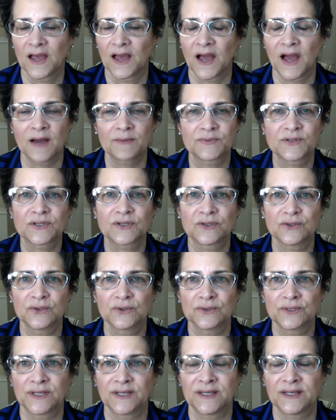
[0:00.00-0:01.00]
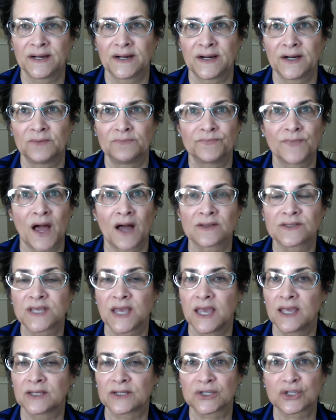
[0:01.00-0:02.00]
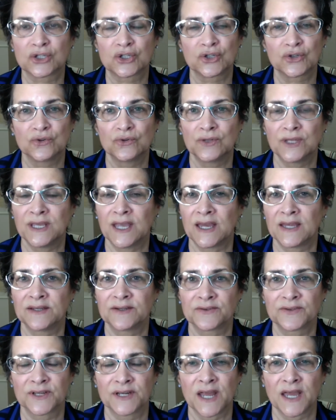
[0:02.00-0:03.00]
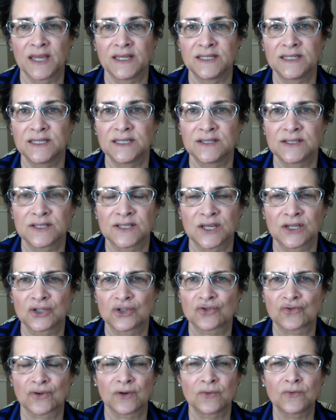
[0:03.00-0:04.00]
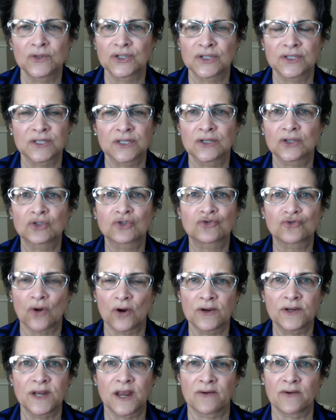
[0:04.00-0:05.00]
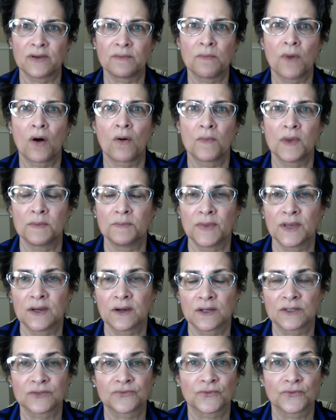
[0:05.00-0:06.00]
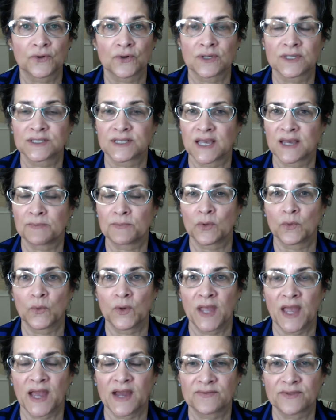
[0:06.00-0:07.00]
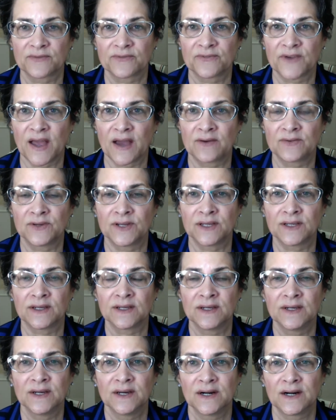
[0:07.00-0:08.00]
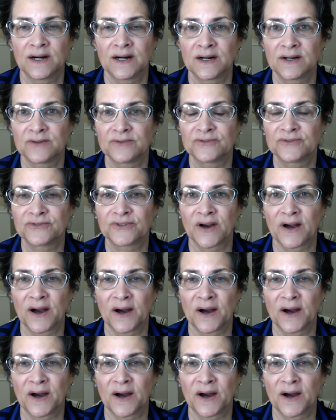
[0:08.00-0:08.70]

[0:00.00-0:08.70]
Absolutely. I'll take us to the end of the 19th century, which is an extraordinary moment because, for example, we have the founding of